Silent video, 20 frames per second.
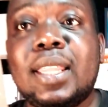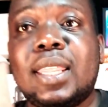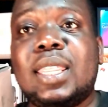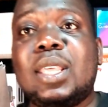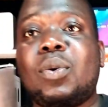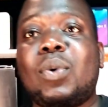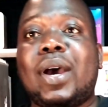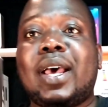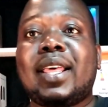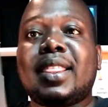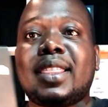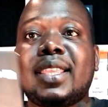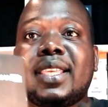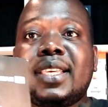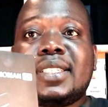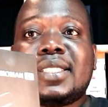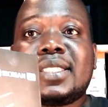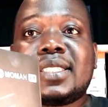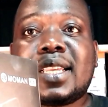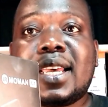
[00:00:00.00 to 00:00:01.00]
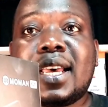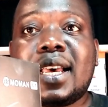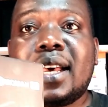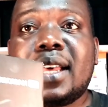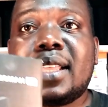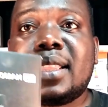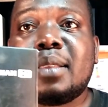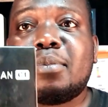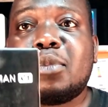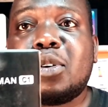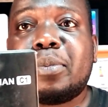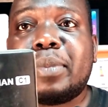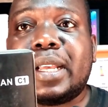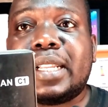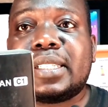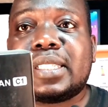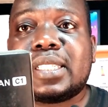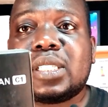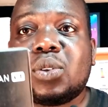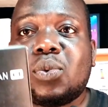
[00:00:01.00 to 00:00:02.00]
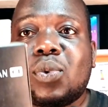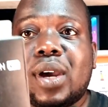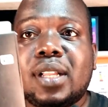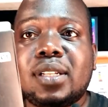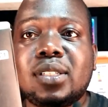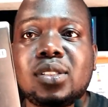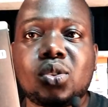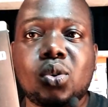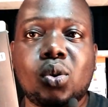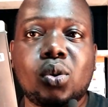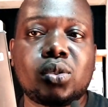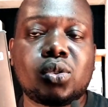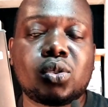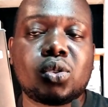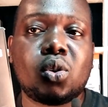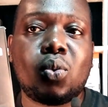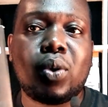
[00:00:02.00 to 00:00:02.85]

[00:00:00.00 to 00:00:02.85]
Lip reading: There were these the Moment C ones, also